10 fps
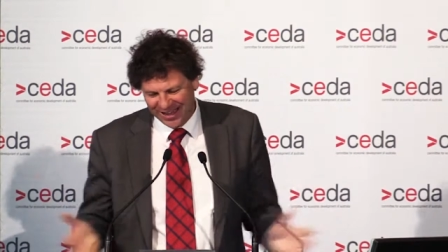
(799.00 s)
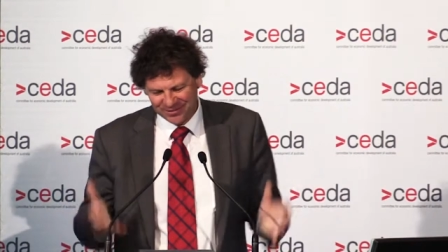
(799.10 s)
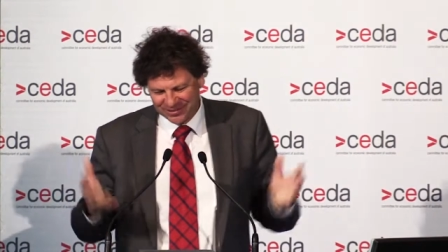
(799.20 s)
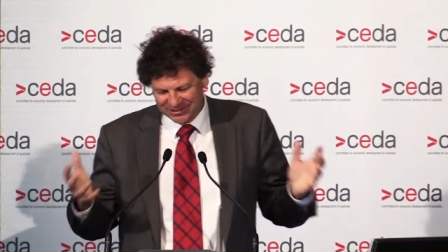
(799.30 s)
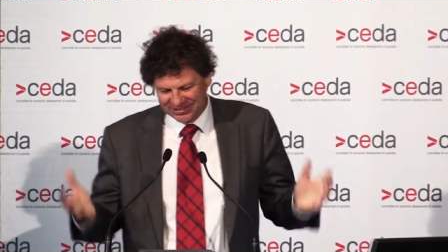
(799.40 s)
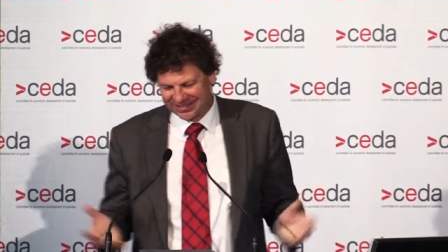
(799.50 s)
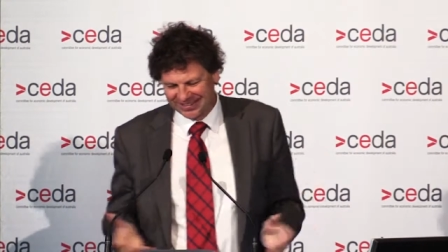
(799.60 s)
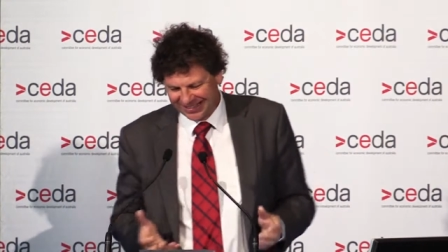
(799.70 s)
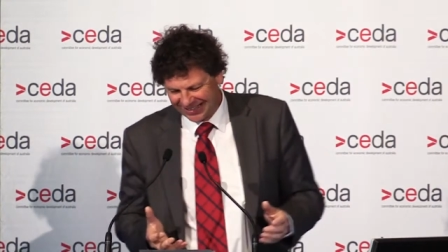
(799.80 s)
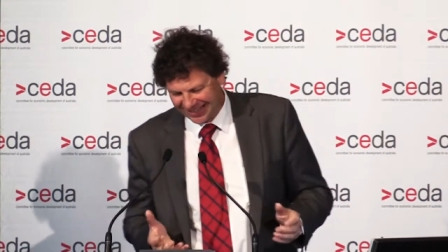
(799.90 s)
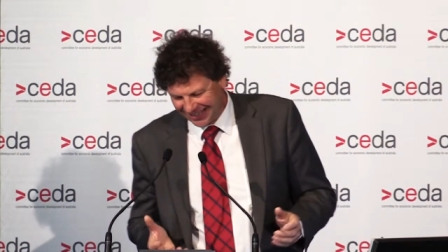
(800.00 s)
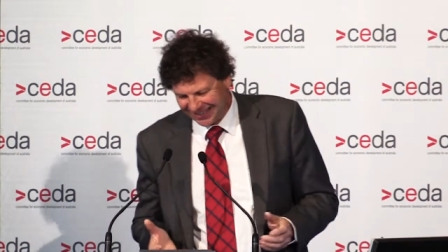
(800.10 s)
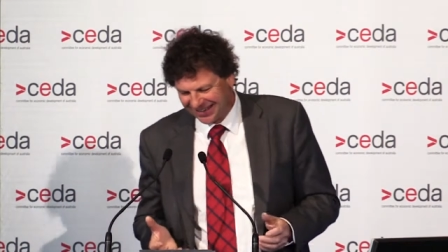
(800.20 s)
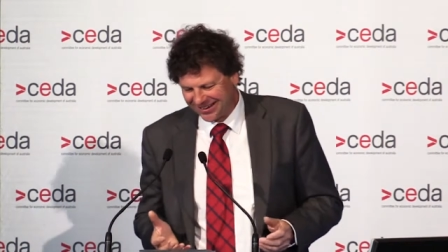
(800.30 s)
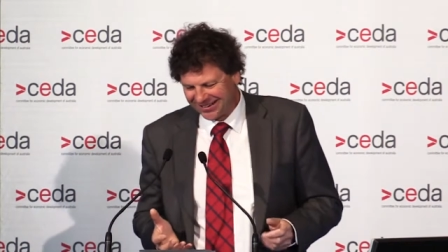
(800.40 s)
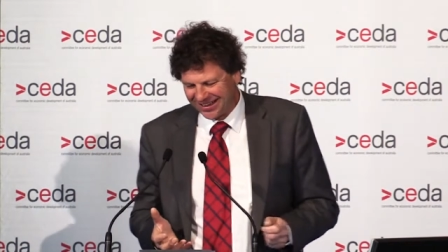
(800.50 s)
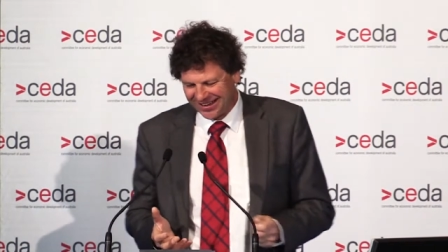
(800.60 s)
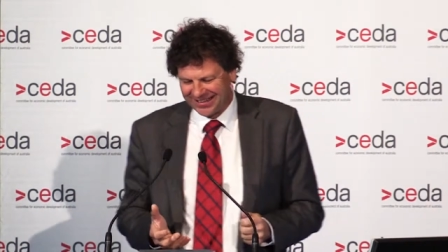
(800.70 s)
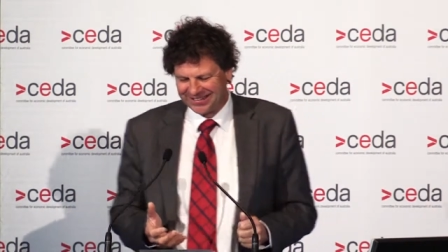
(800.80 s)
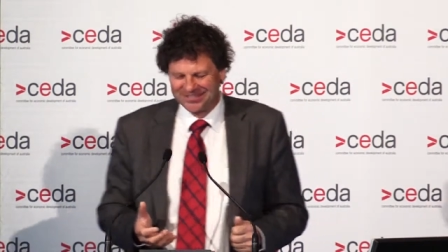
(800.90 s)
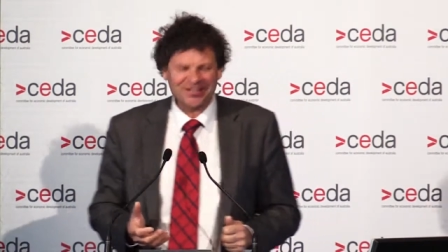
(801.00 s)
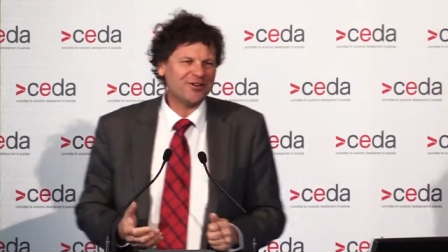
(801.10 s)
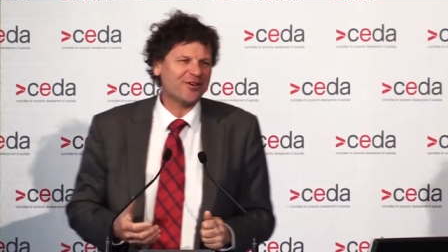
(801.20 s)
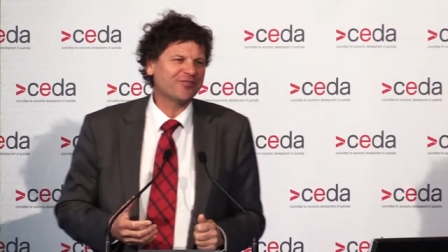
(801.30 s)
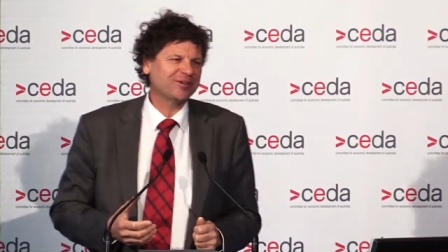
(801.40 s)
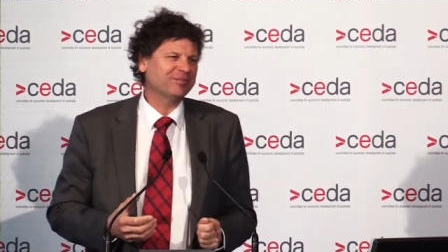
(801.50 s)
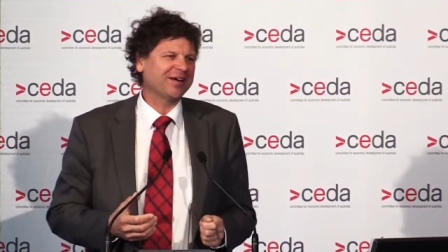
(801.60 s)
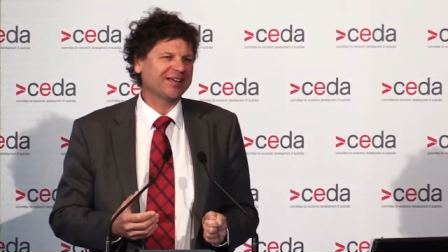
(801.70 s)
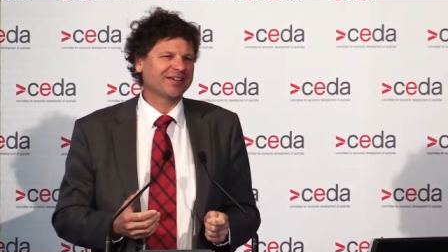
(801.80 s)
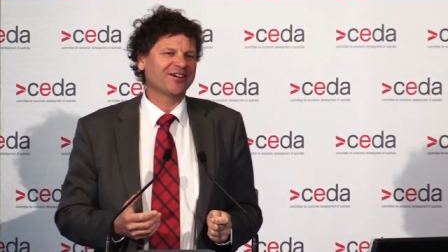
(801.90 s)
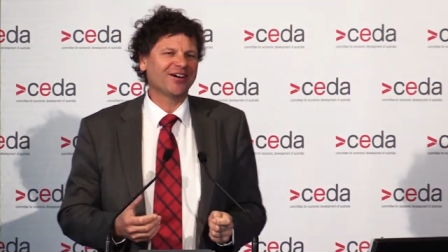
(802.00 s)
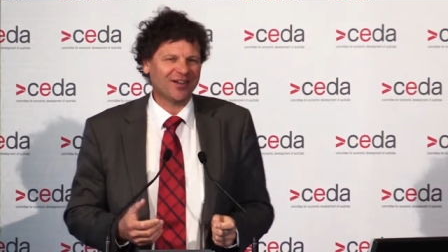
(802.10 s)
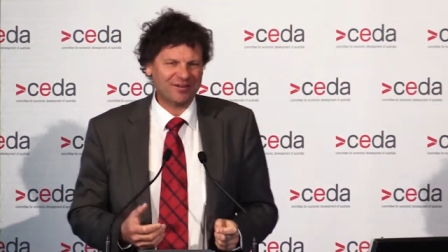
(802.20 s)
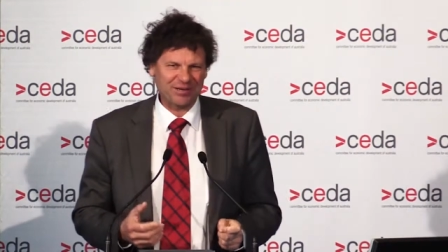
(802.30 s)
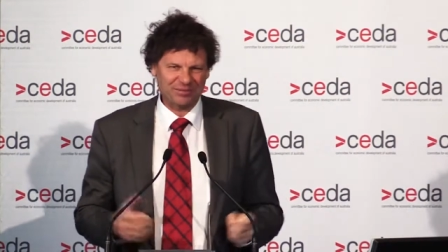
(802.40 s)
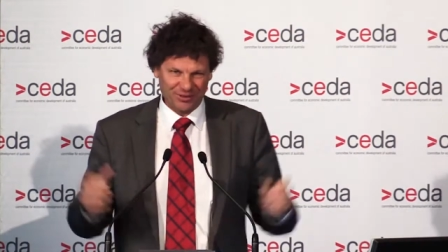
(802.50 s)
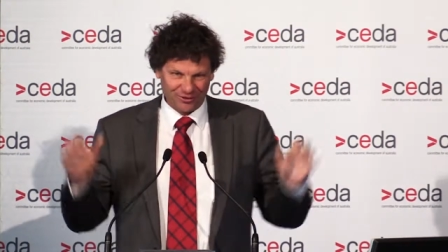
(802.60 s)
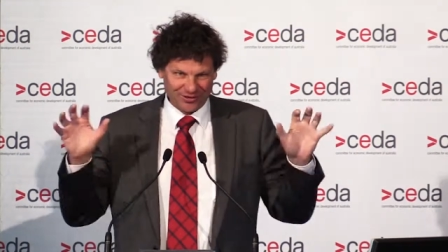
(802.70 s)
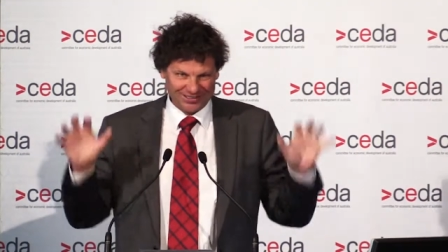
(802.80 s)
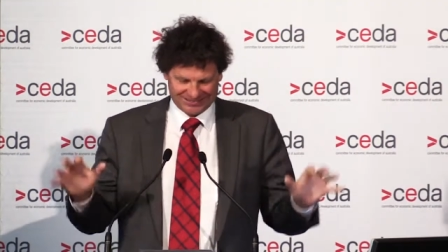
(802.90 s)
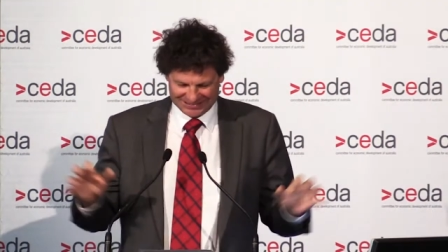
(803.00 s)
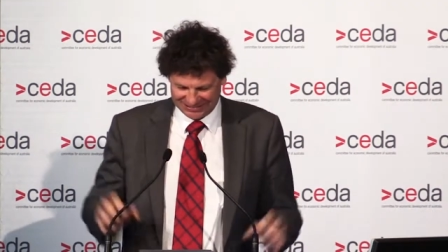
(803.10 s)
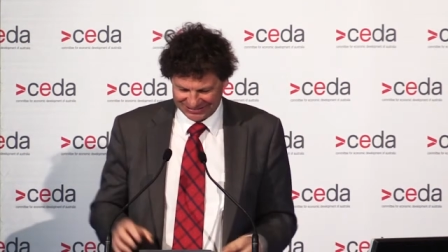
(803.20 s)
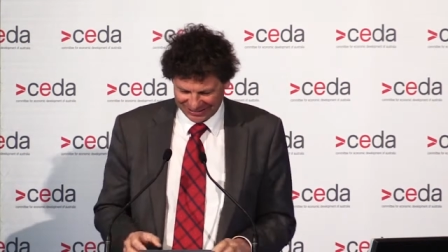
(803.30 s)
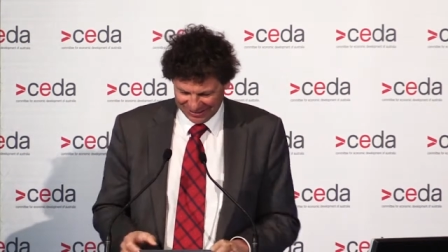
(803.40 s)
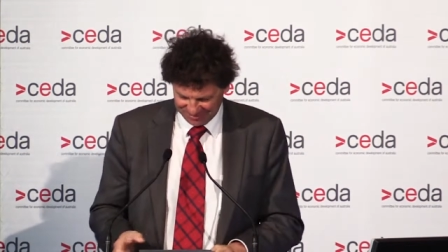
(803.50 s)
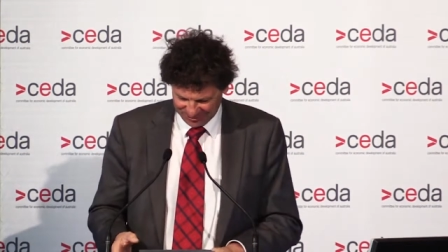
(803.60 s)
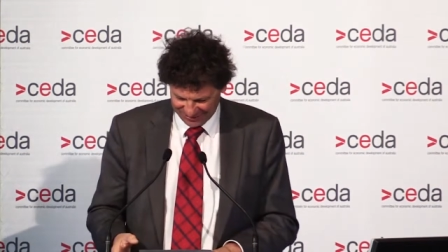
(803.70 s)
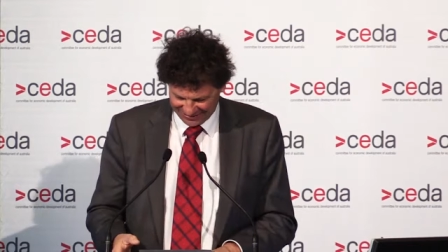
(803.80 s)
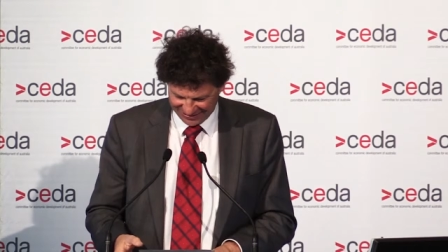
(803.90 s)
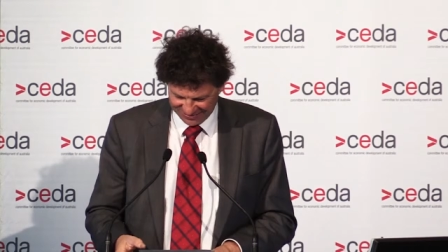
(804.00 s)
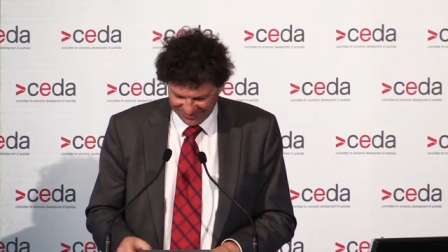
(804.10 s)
It was, you know, you don't often make a guy like Mick Malloy shut up quickly,